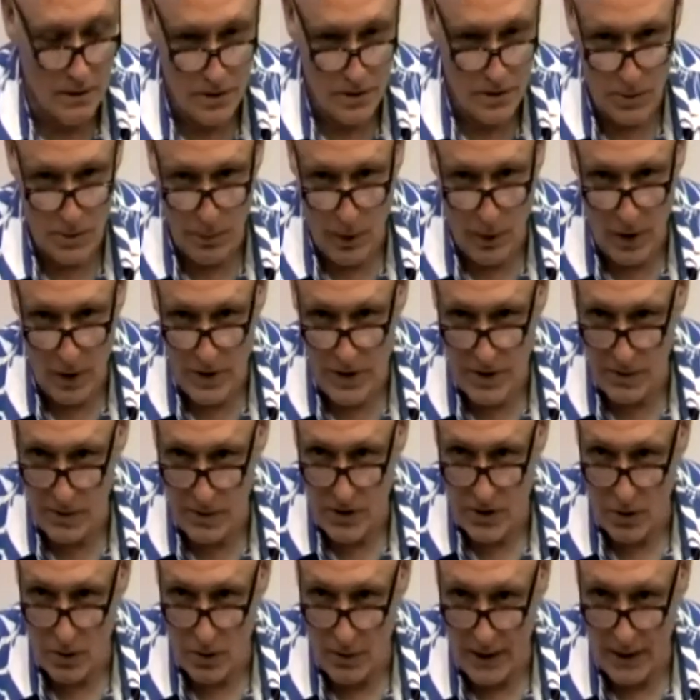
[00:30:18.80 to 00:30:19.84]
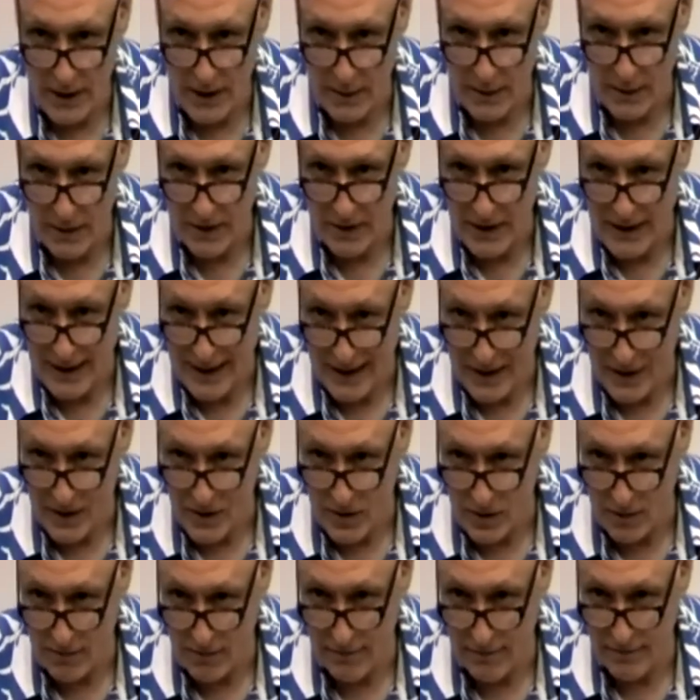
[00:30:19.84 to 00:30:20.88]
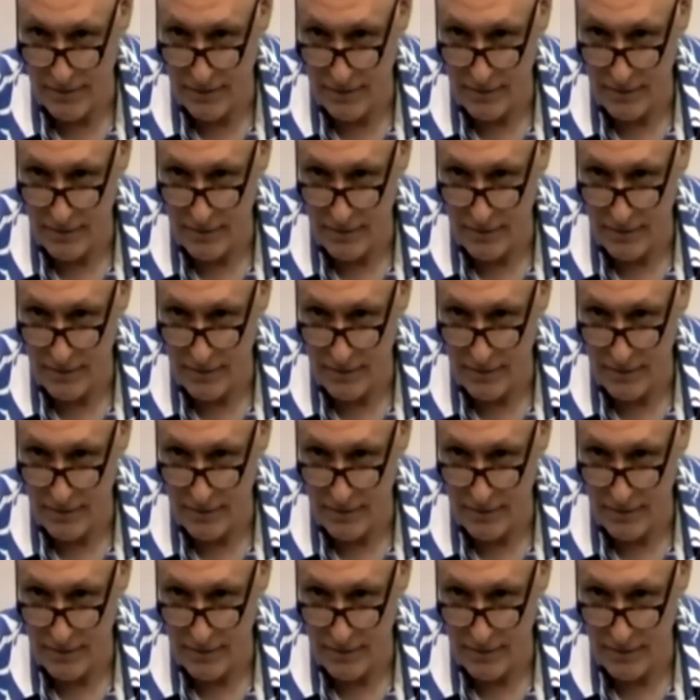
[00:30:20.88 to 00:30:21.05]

some points I was going to make about the nature of